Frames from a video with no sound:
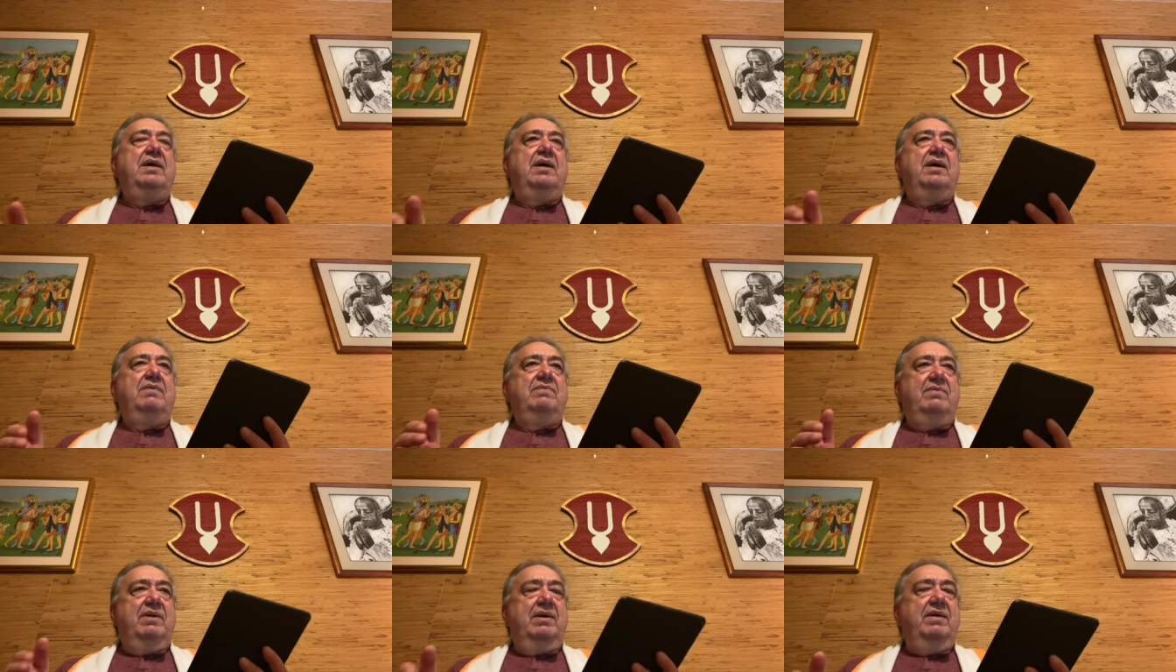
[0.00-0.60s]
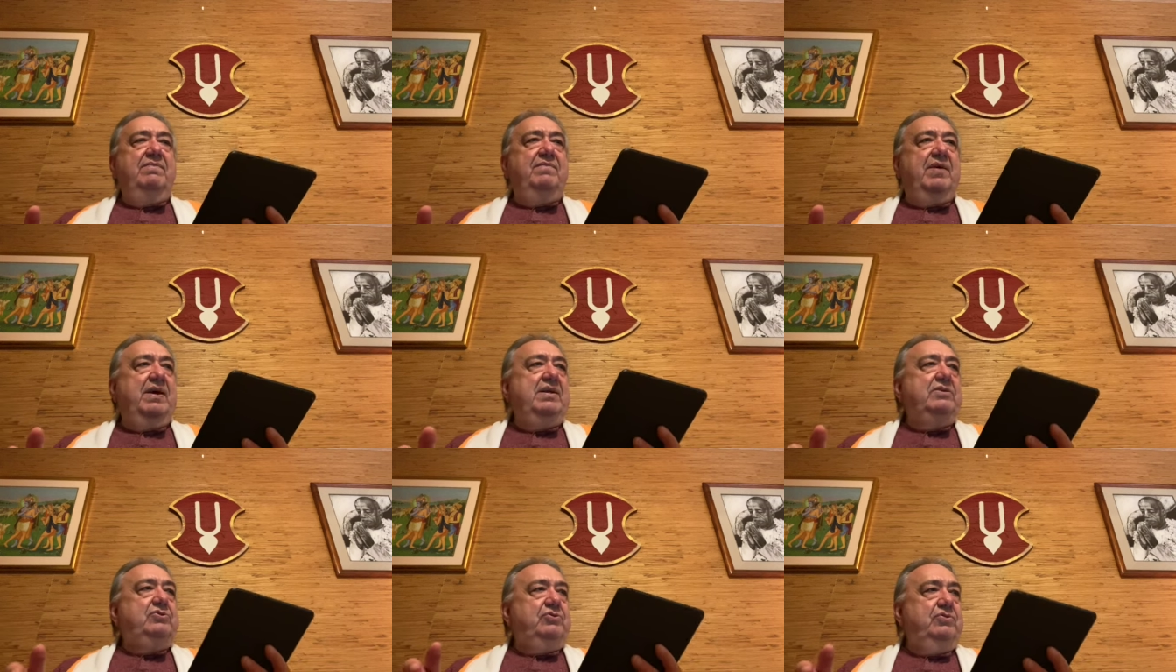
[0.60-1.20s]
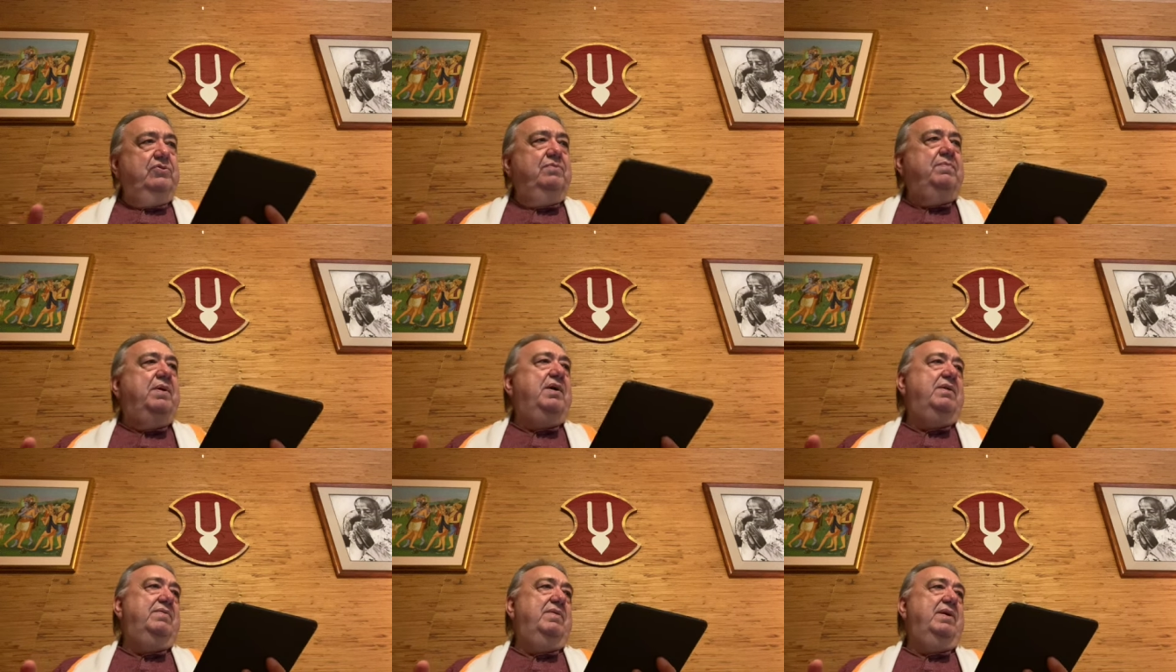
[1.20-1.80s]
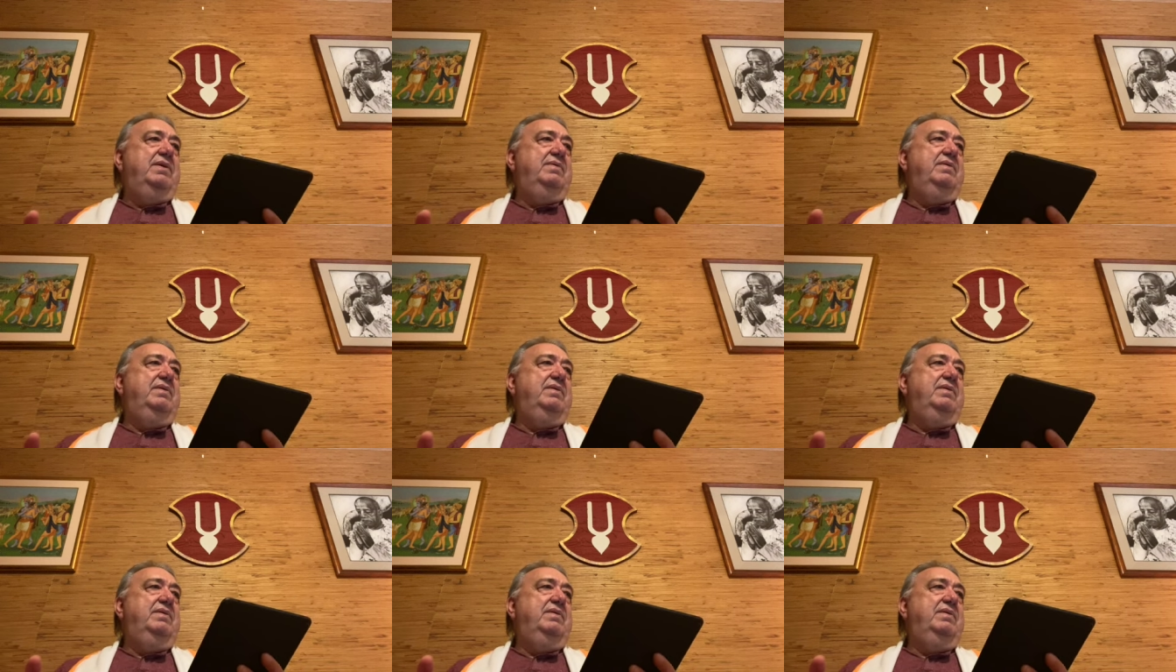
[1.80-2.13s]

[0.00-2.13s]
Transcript: uh, invite a true Bhagavad